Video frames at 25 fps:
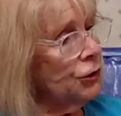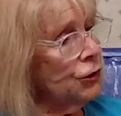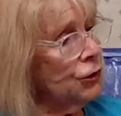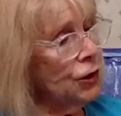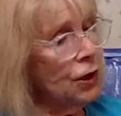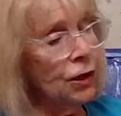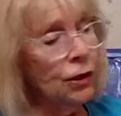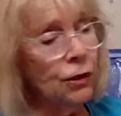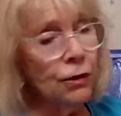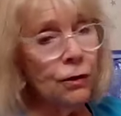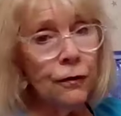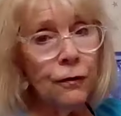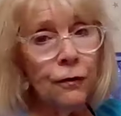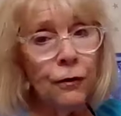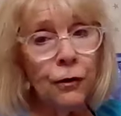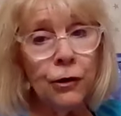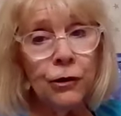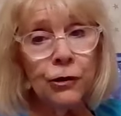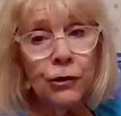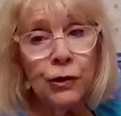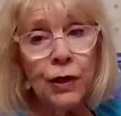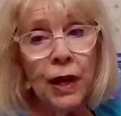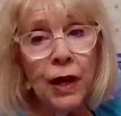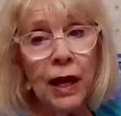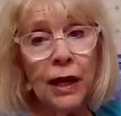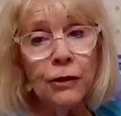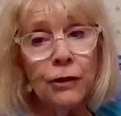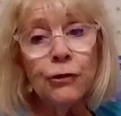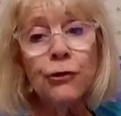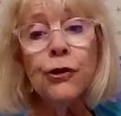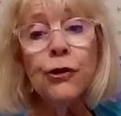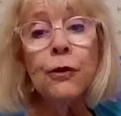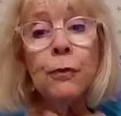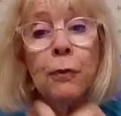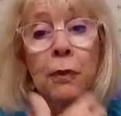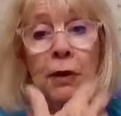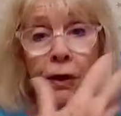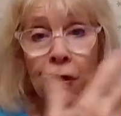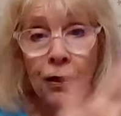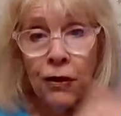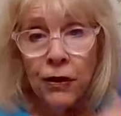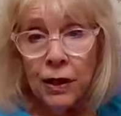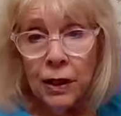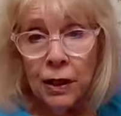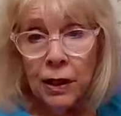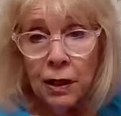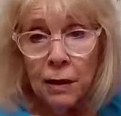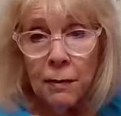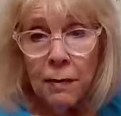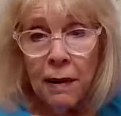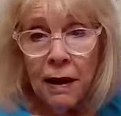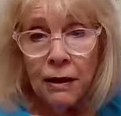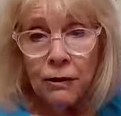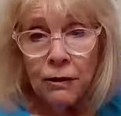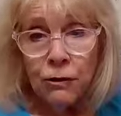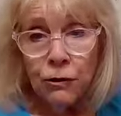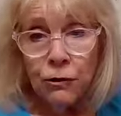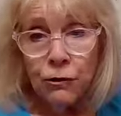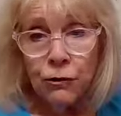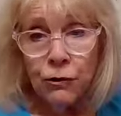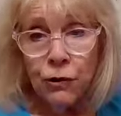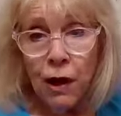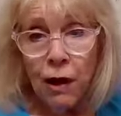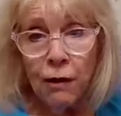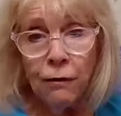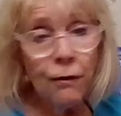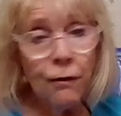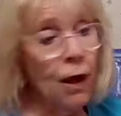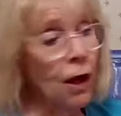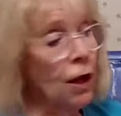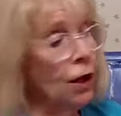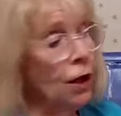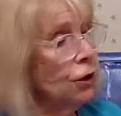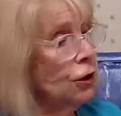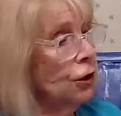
is in your first house. You've been thinking about yourself.